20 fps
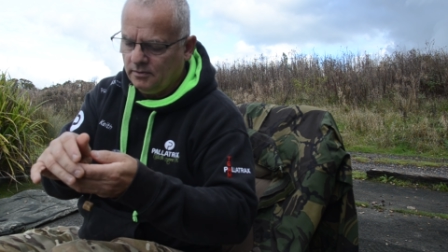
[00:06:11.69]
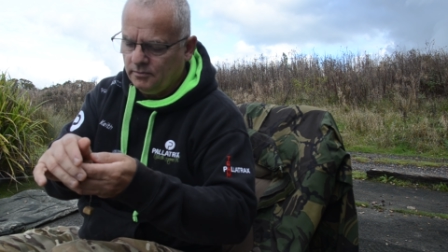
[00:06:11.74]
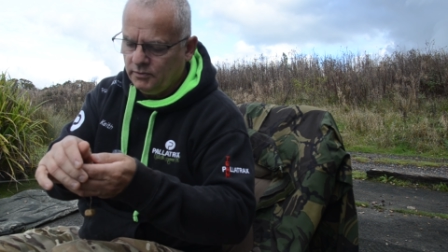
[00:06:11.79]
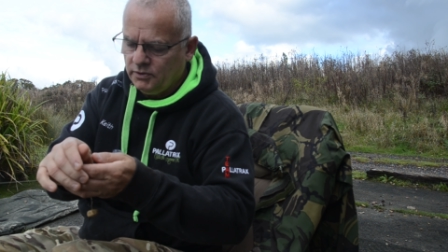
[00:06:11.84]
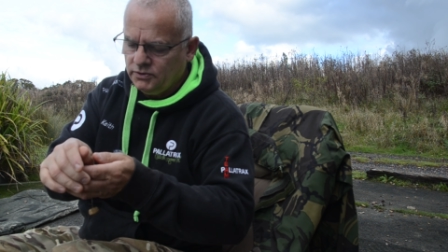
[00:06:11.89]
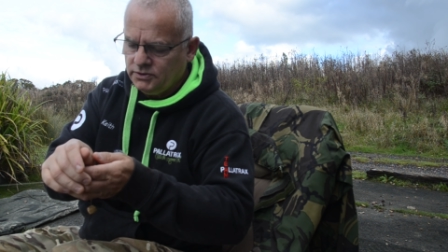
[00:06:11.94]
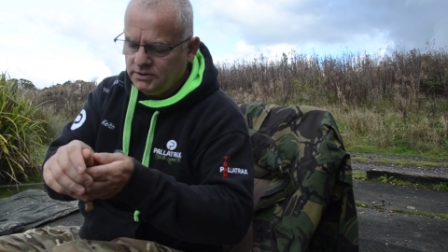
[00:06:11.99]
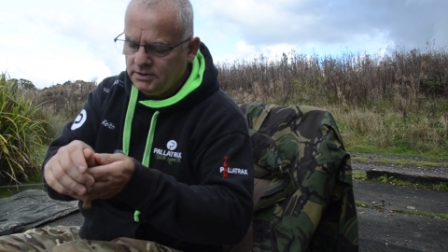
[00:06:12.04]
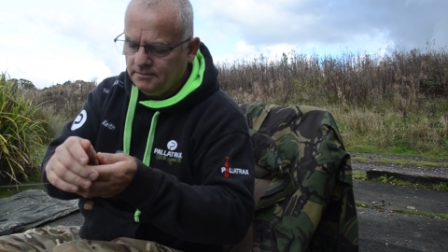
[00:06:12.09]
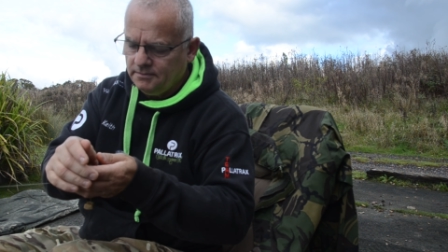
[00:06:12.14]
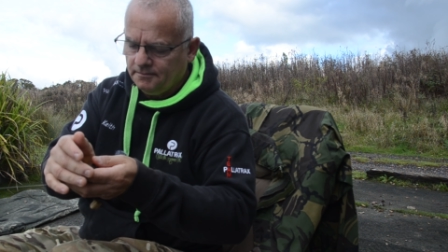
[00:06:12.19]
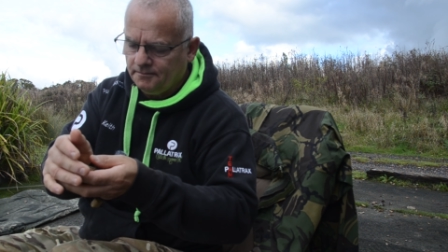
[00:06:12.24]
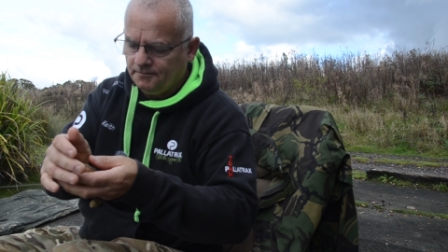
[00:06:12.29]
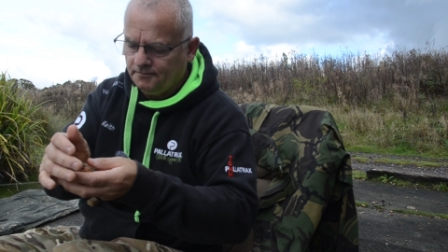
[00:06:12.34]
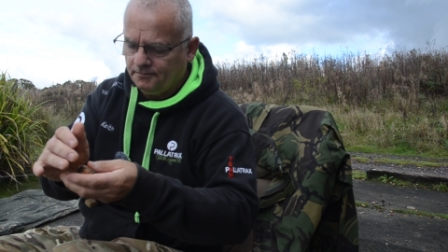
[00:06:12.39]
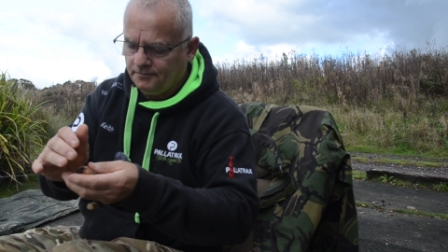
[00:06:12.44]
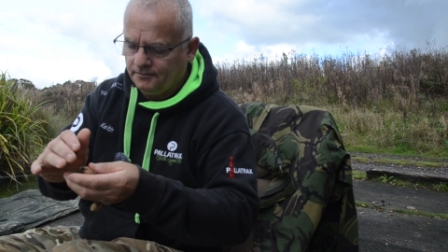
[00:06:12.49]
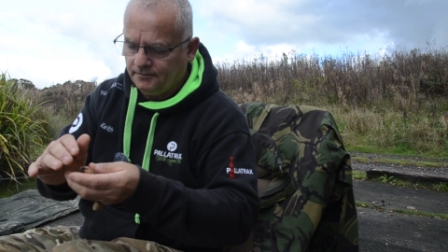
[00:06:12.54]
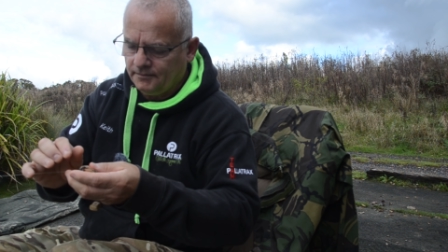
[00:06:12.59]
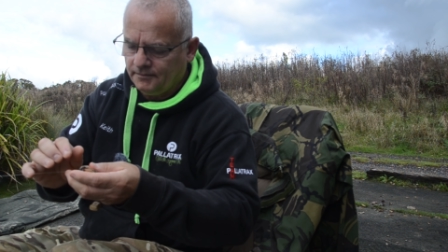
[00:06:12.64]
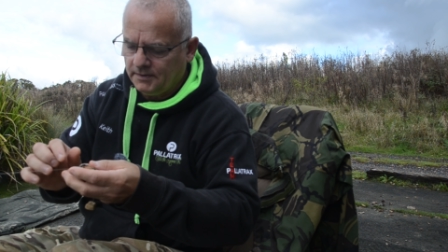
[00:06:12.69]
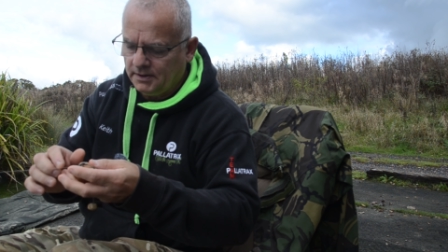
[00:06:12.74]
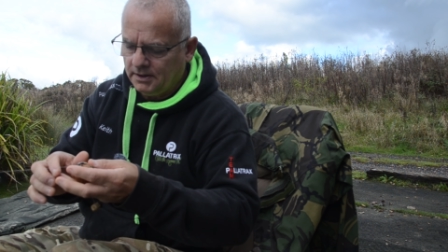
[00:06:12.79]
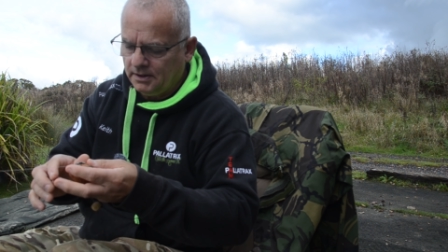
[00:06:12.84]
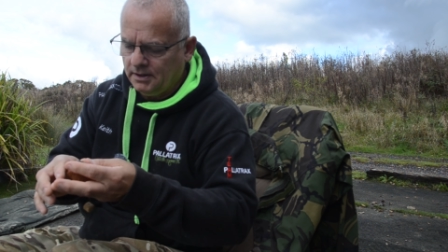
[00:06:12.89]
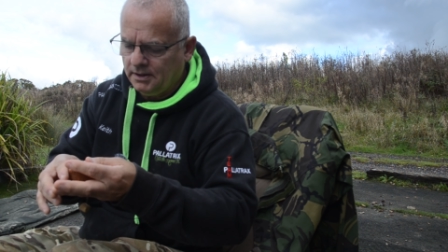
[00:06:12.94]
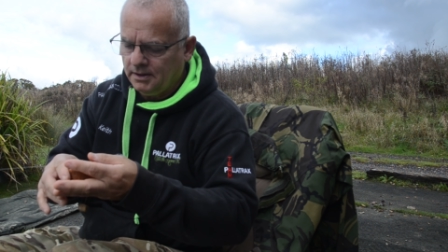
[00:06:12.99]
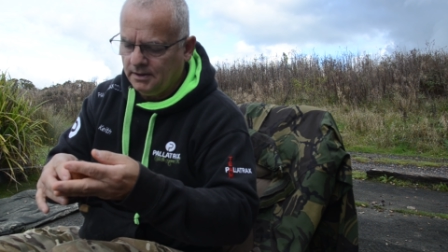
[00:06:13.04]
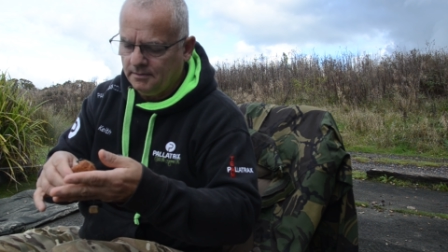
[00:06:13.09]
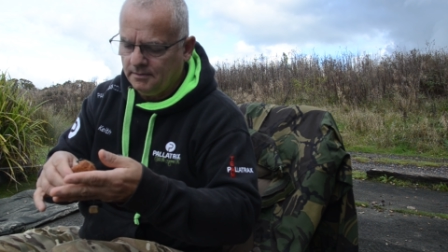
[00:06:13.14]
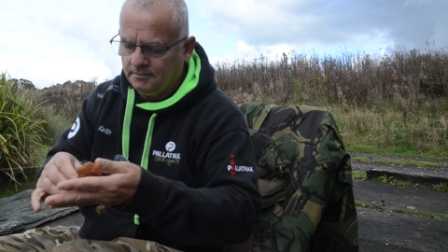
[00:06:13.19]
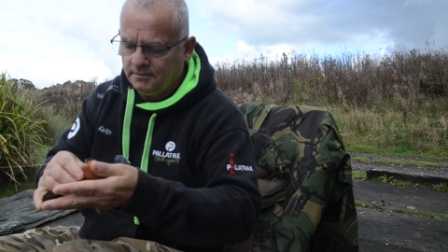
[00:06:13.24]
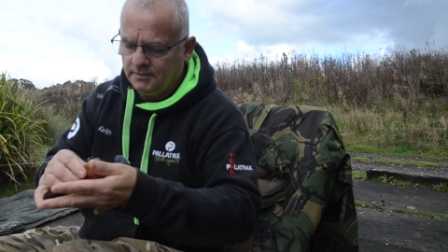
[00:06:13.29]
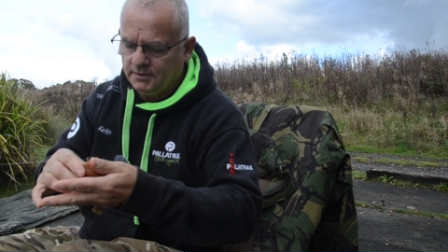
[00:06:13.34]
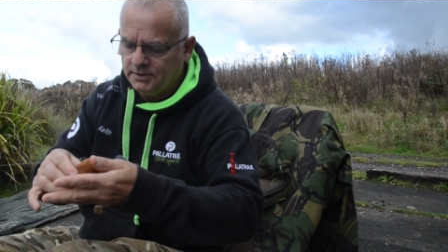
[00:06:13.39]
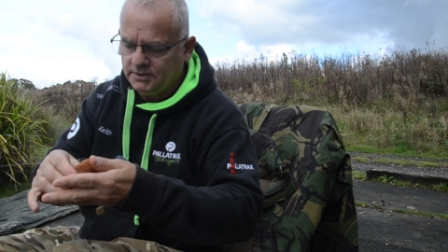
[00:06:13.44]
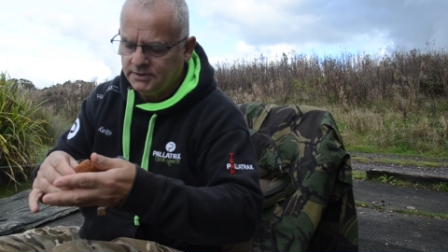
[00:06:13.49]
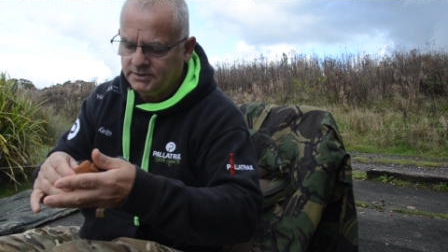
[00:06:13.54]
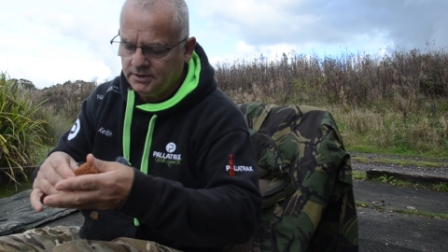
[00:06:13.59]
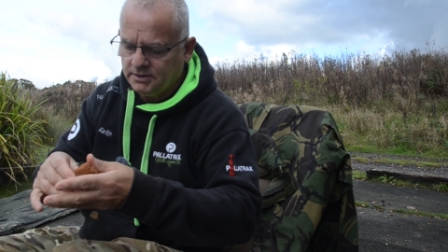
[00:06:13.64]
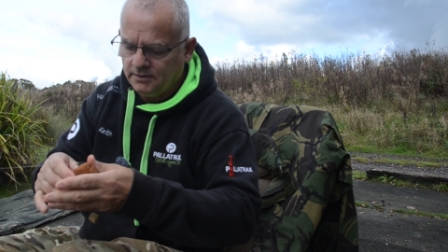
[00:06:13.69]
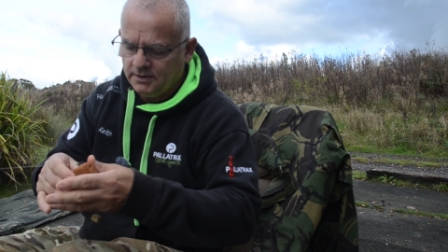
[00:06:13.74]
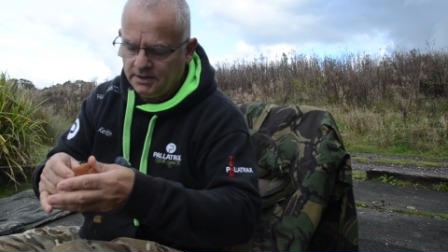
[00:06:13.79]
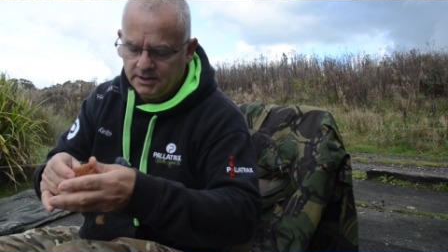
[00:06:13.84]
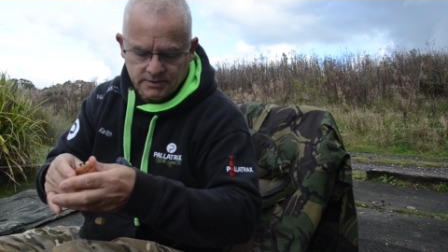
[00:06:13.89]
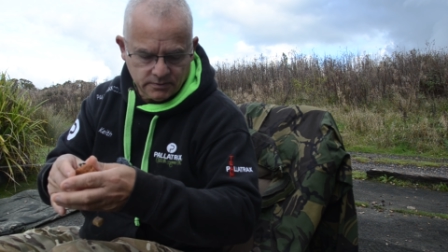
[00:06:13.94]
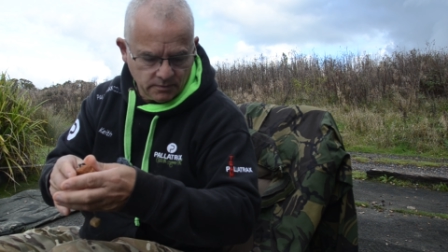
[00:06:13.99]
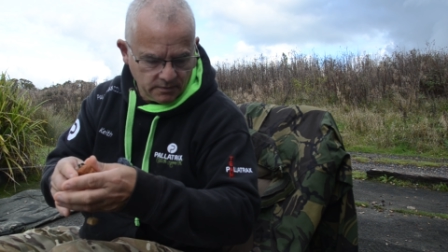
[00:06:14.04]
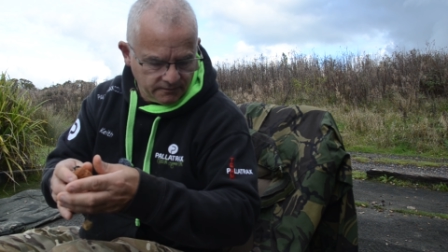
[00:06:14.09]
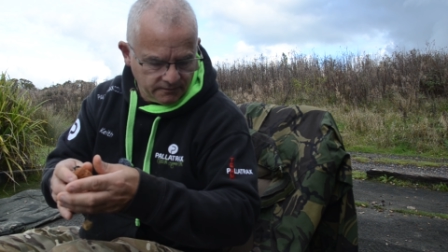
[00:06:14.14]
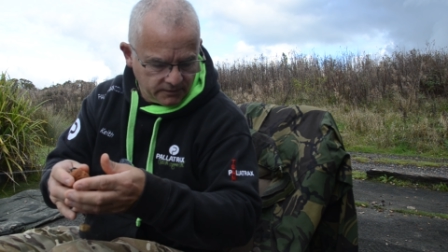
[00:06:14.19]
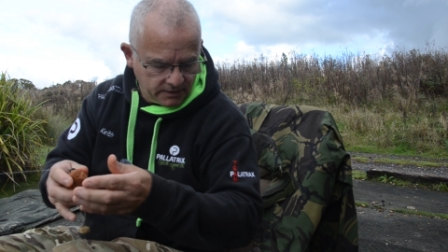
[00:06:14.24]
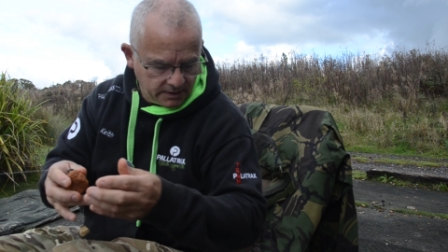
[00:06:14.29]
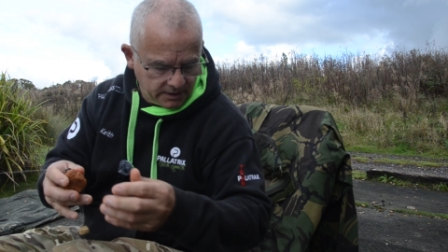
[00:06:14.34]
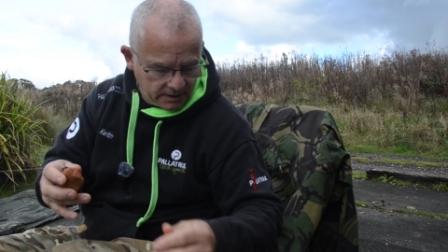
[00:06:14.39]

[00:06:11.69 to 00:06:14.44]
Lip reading: I'm using. So it is with